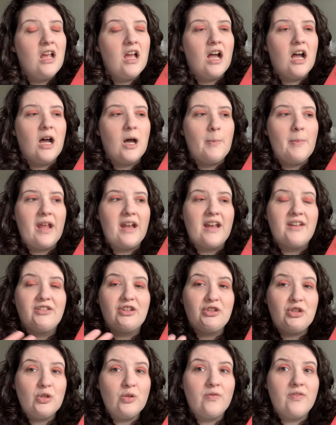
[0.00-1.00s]
and as the
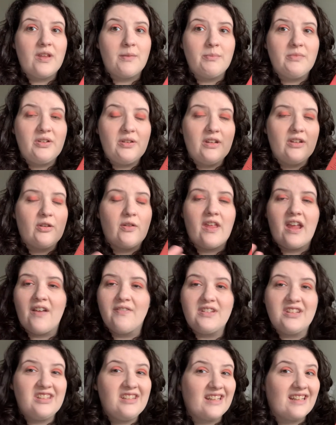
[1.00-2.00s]
two of them, so they have
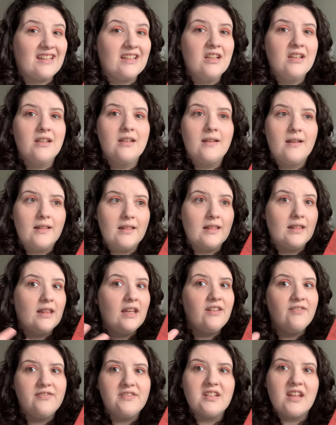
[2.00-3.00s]
to
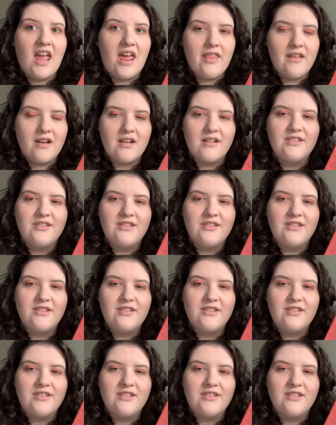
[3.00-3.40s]
live together.